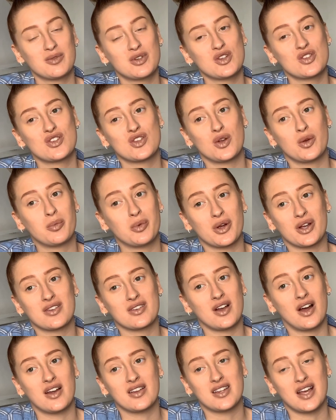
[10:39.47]
super
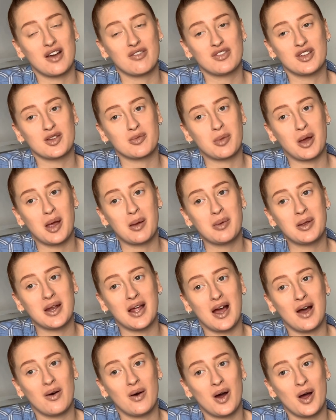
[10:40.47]
excited to have this baby
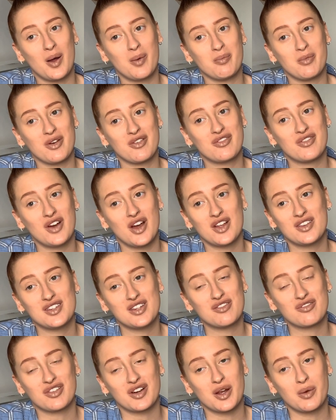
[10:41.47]
now. I'm
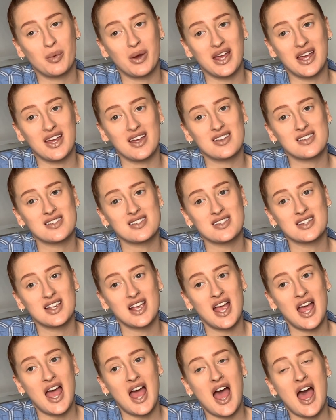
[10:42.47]
33 weeks
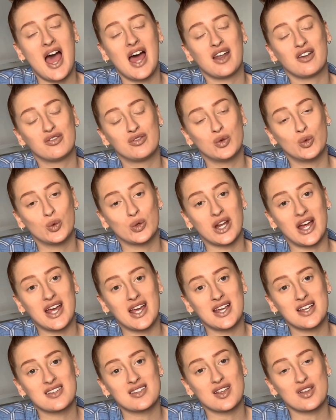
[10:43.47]
and 4
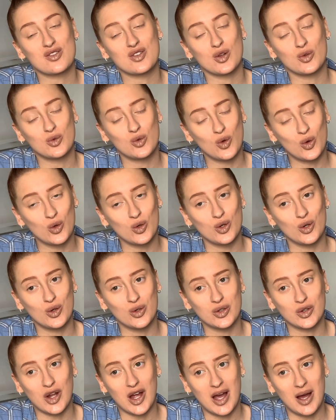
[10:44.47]
days, so not long
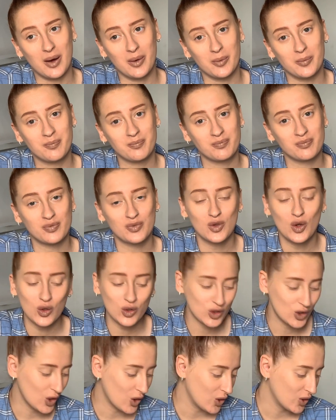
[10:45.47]
now. Not
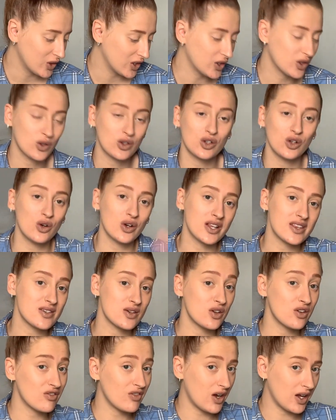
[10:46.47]
long, and not long until you
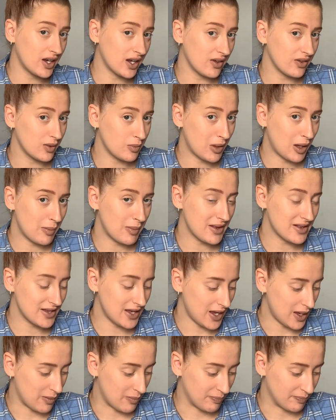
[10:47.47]
find out the baby's
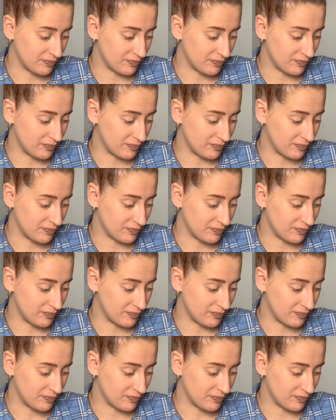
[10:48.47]
name.